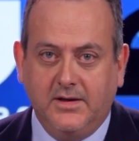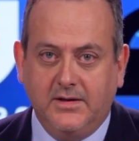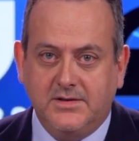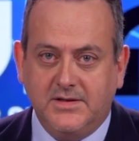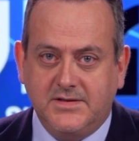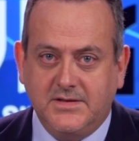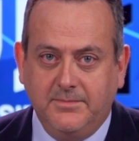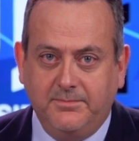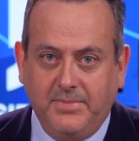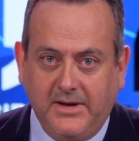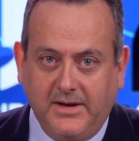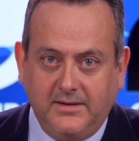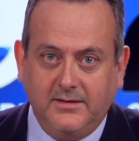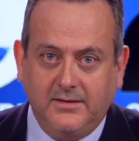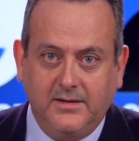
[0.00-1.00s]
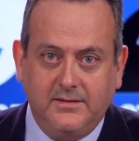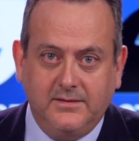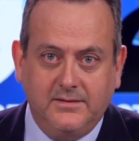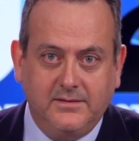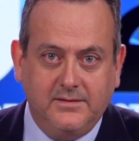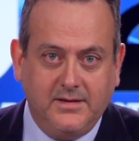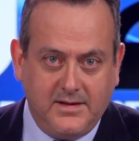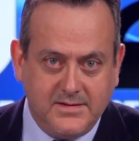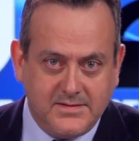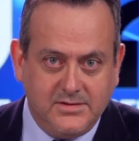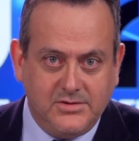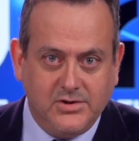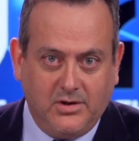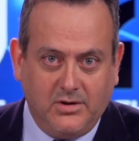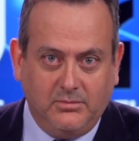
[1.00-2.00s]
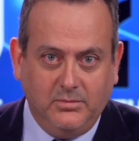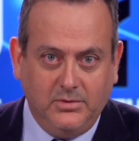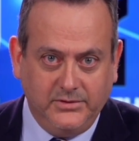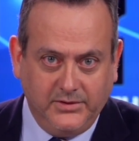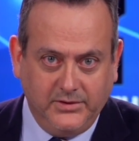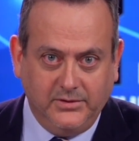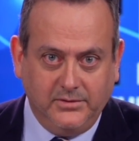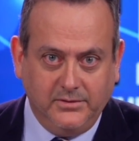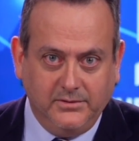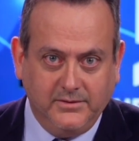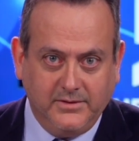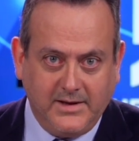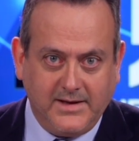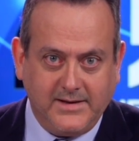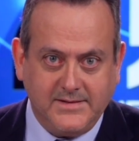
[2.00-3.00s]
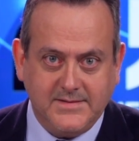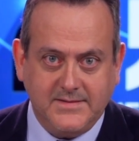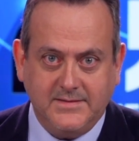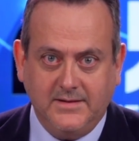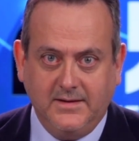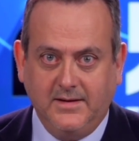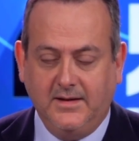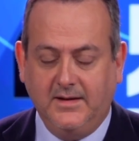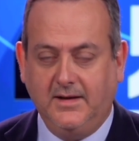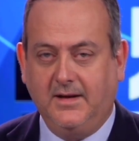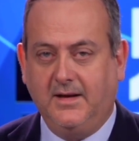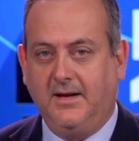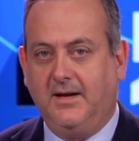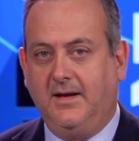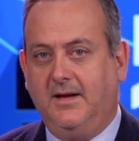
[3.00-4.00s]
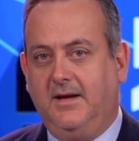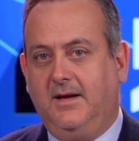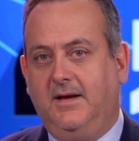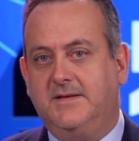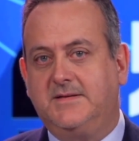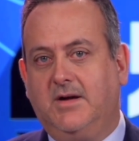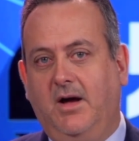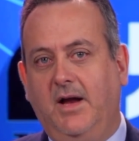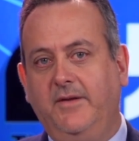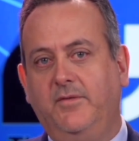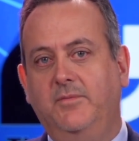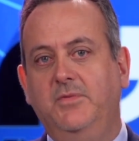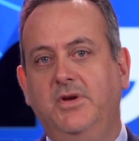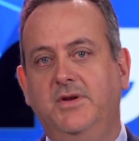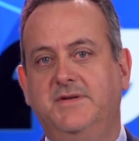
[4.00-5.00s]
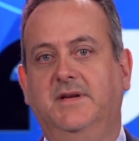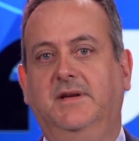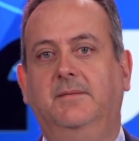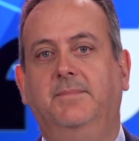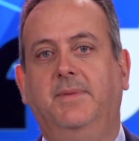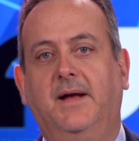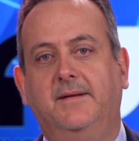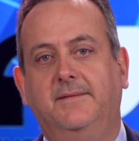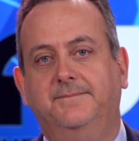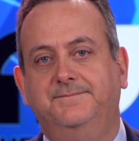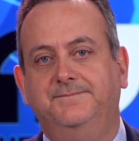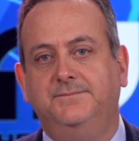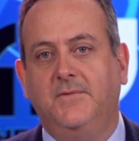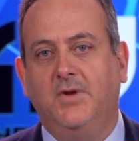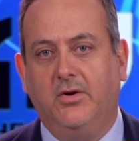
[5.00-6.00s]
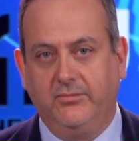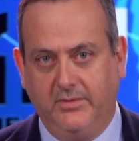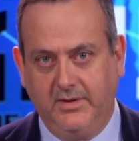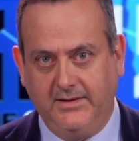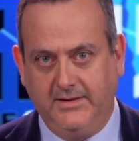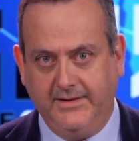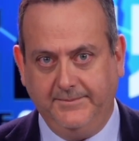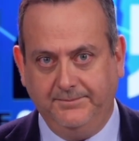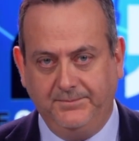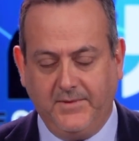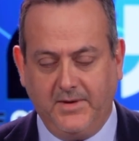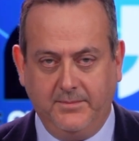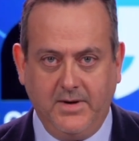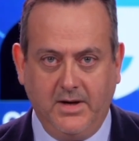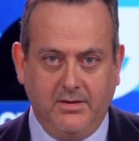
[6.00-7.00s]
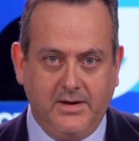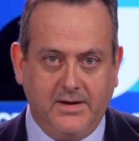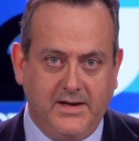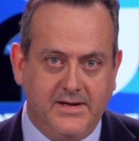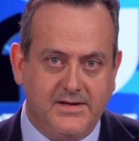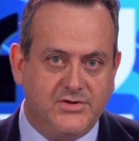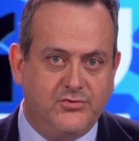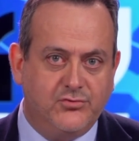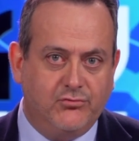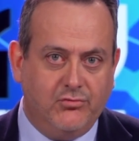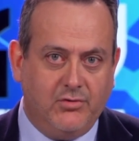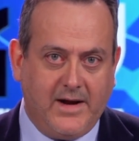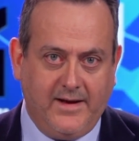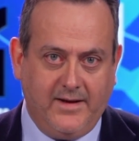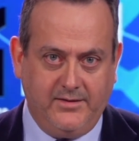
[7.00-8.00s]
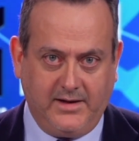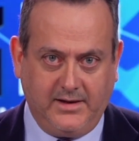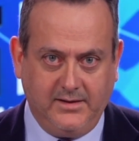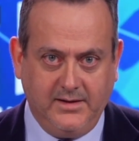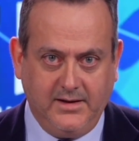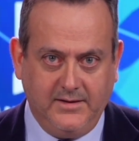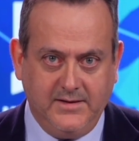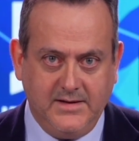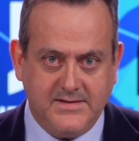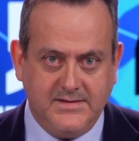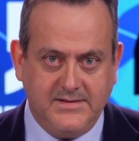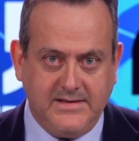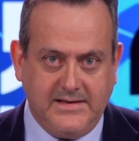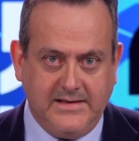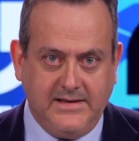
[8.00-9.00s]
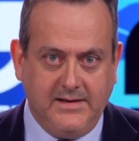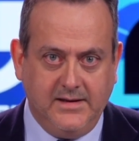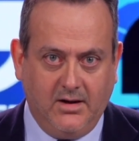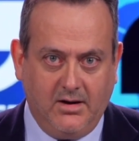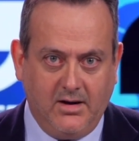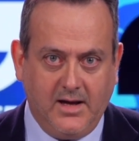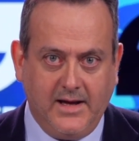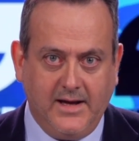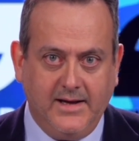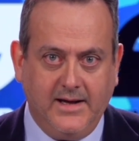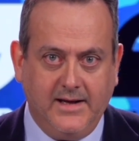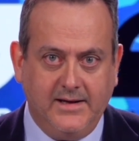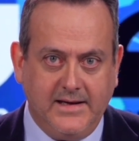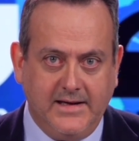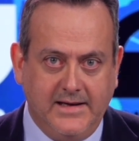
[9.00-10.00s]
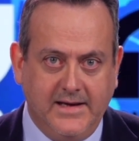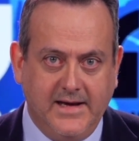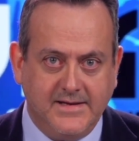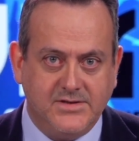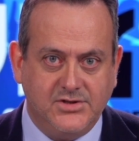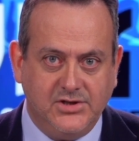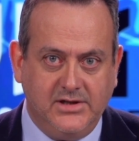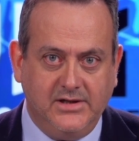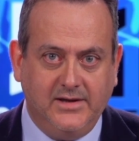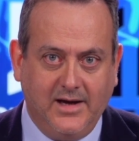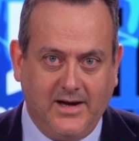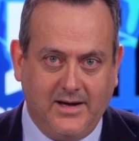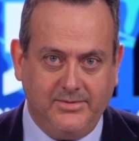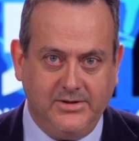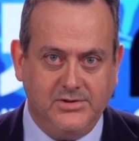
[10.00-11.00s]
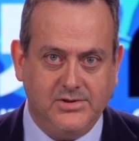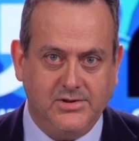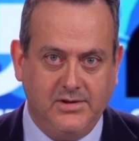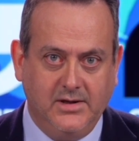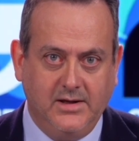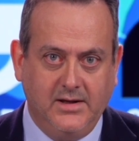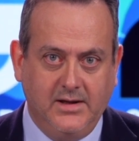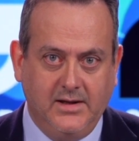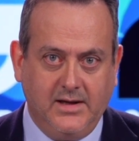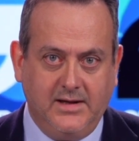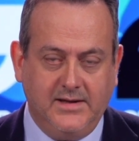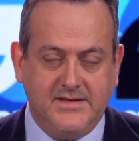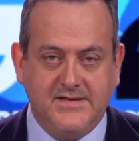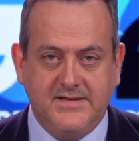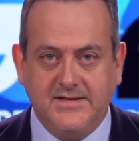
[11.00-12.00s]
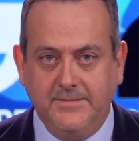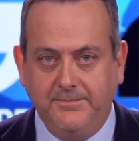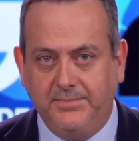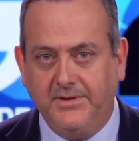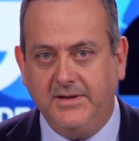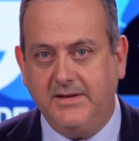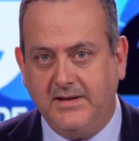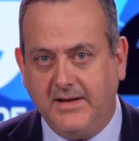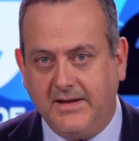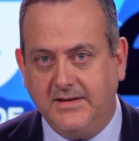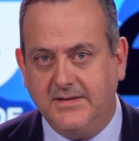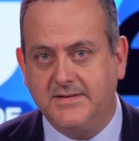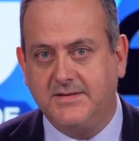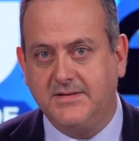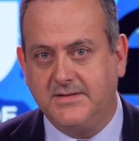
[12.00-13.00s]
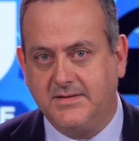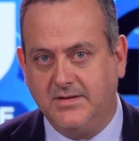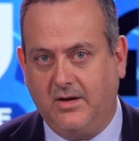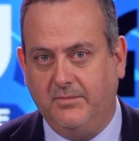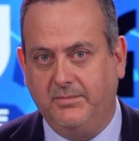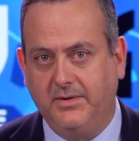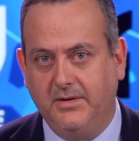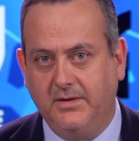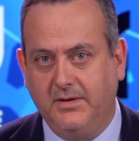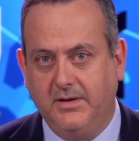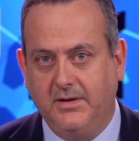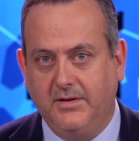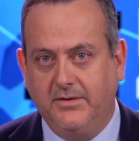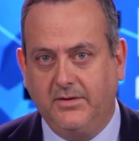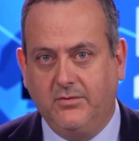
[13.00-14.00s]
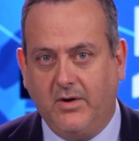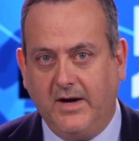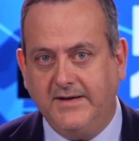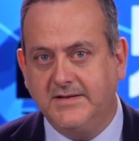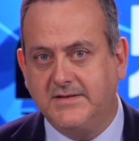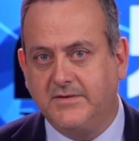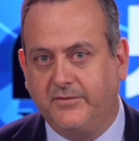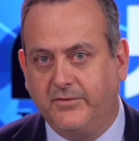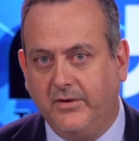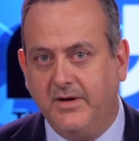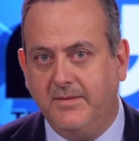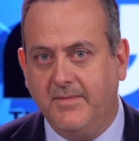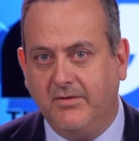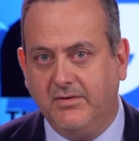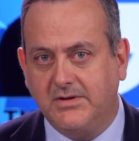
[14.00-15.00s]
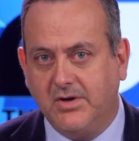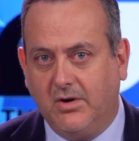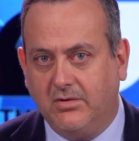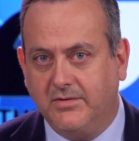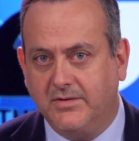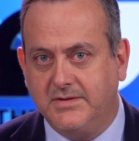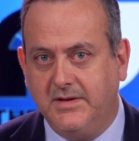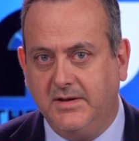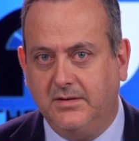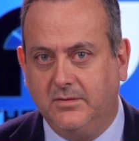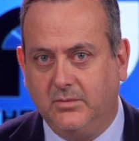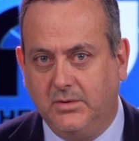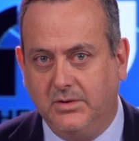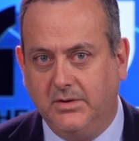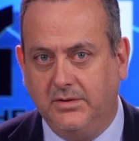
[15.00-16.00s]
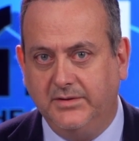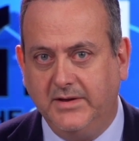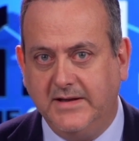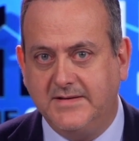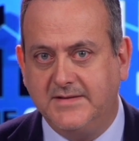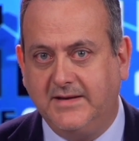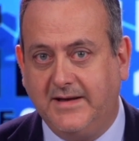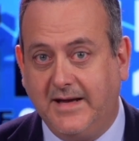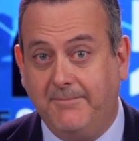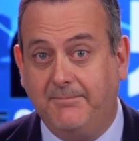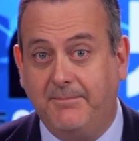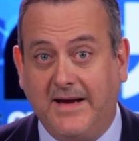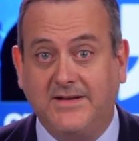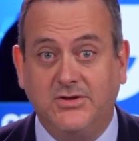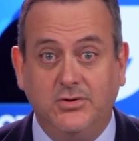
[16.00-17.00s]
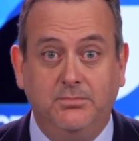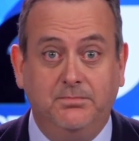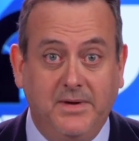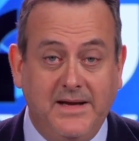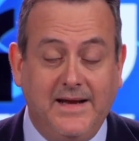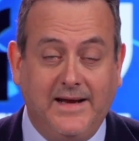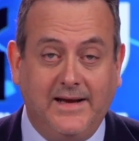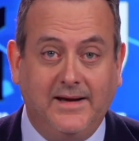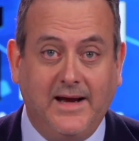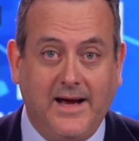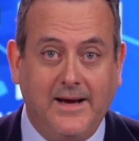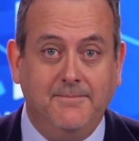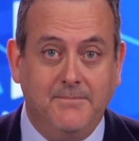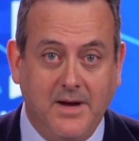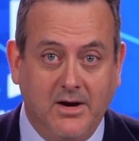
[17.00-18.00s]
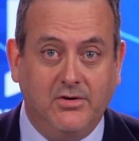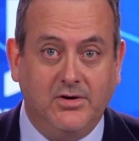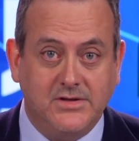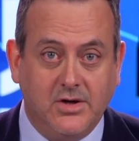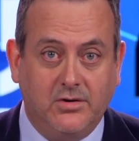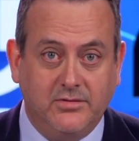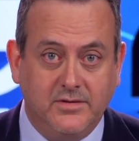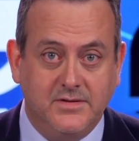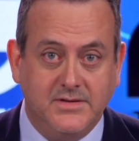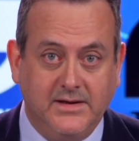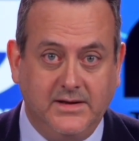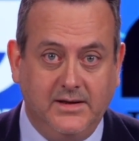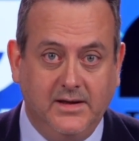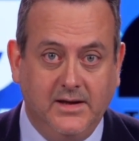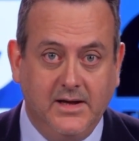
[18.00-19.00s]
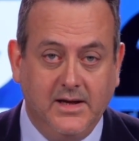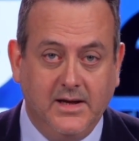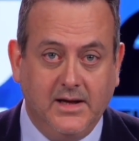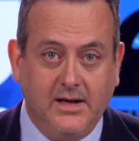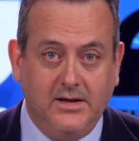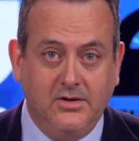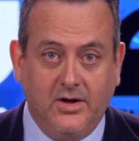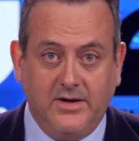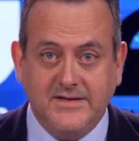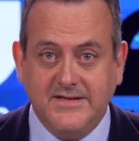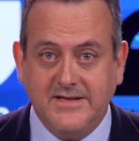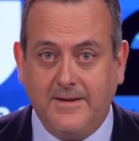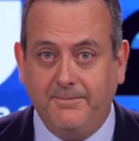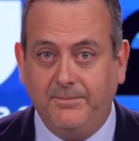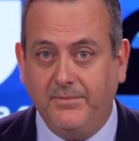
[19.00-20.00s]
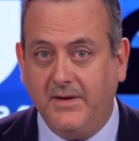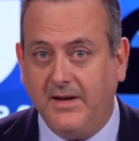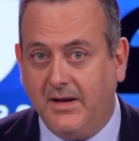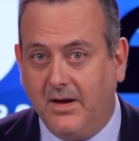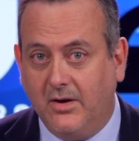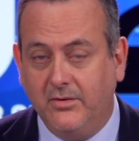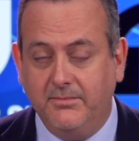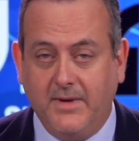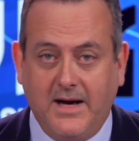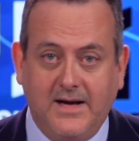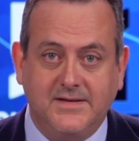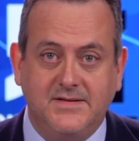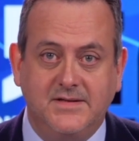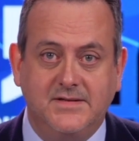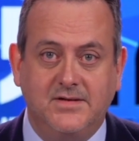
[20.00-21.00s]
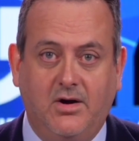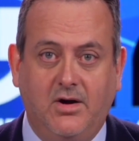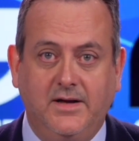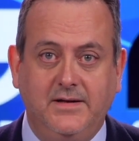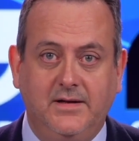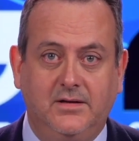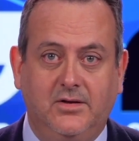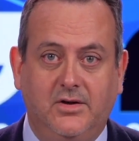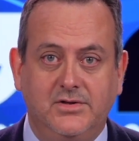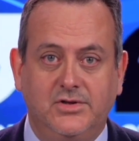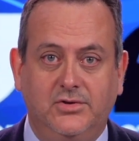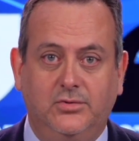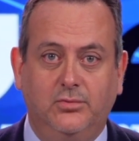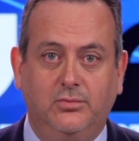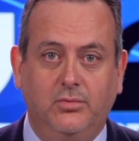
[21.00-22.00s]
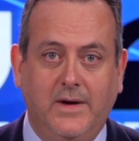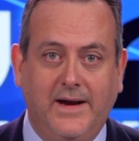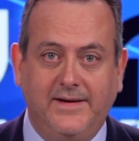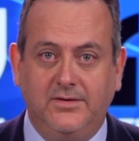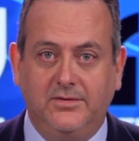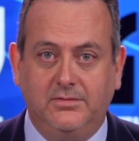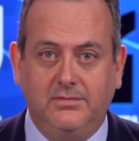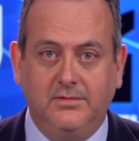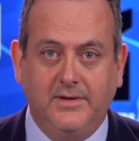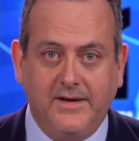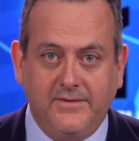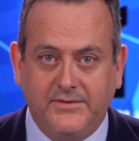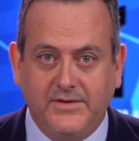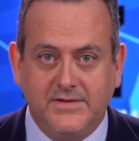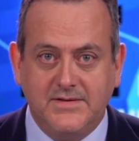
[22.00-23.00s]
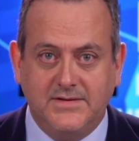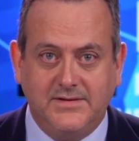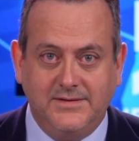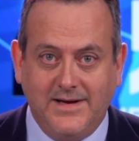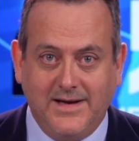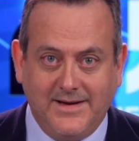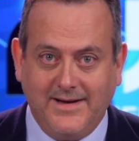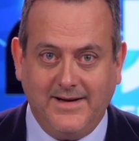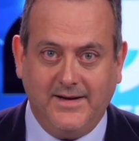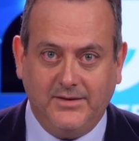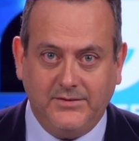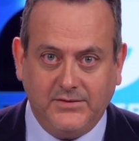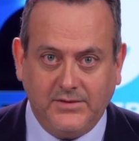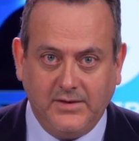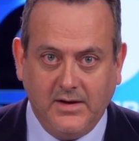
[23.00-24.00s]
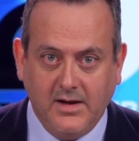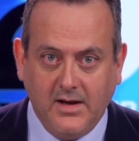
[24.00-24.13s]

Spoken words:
Just the bit that does the job will do. Thanks. It's kind of amusing, but not really. America is drowning in this DEI and ESG garbage, and it simply needs to stop. The greatest free meritocracy in the world needs to get back to being a meritocracy and not some neo-Marxist, ideological, radical leftist nuthouse.